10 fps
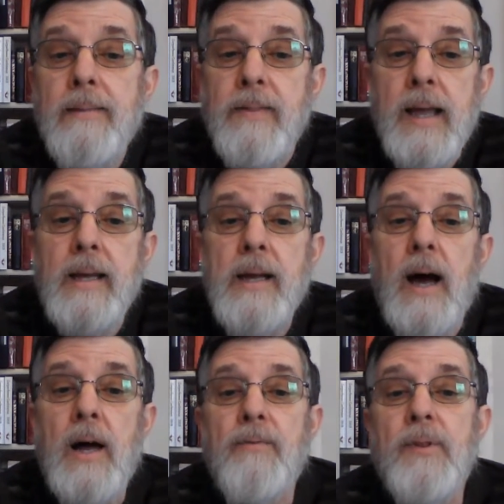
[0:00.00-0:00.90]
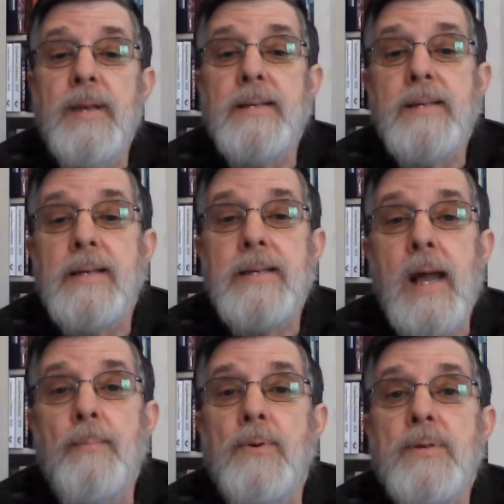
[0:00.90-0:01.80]
thank God for these
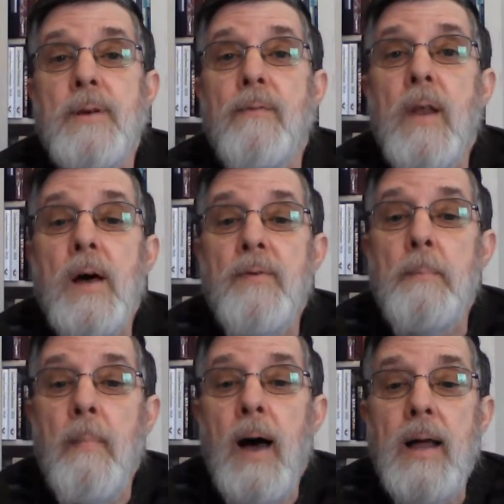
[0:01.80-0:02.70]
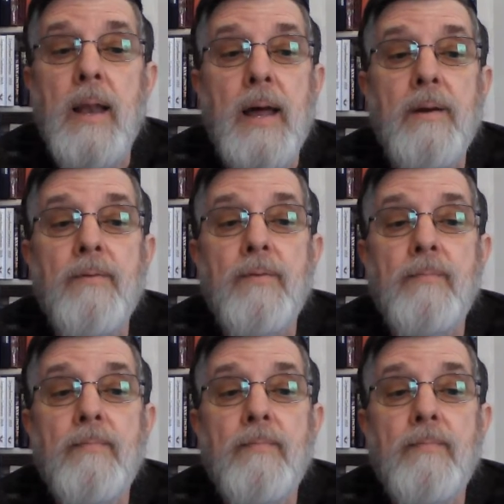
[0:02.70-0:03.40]
examples of love in my life,